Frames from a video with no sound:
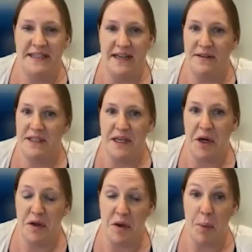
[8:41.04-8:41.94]
sounds as though
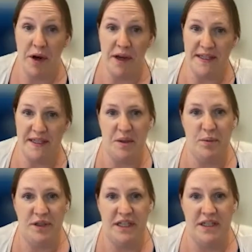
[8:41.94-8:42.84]
kind of the process and the
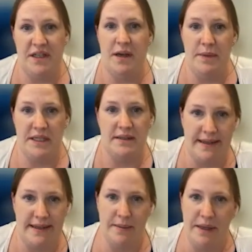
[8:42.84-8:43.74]
procedure that a business
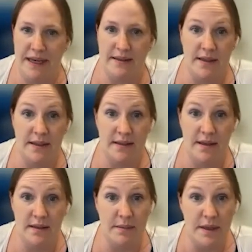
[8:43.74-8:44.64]
has in place is
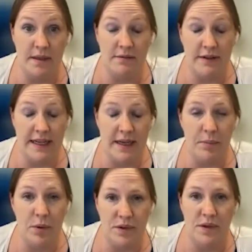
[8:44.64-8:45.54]
something that's really
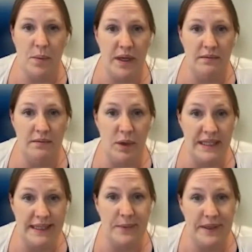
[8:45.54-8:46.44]
important when
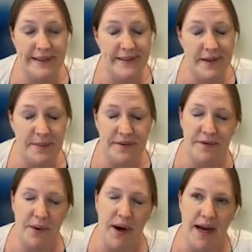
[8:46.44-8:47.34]
dealing with these types of
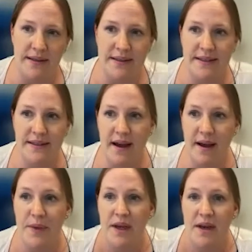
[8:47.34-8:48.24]
requests.
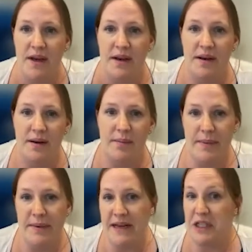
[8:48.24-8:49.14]

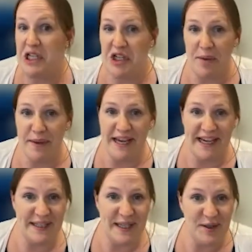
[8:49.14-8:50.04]
Maybe now's a good time in that
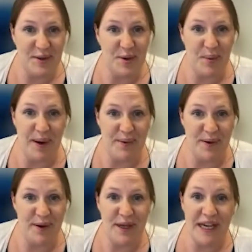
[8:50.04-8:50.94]
case then to talk about
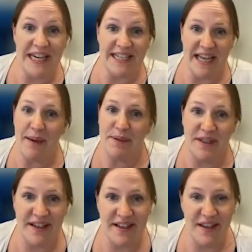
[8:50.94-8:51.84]
the key steps
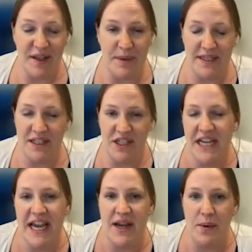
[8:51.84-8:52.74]
that the business should
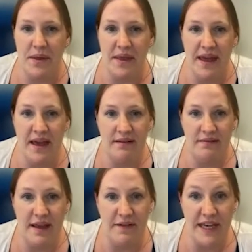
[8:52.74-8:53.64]
take when
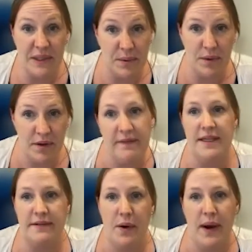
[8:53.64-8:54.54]
they're faced with one of
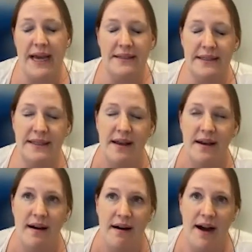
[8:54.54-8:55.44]
these requests.
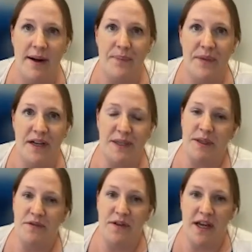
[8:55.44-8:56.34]
I suppose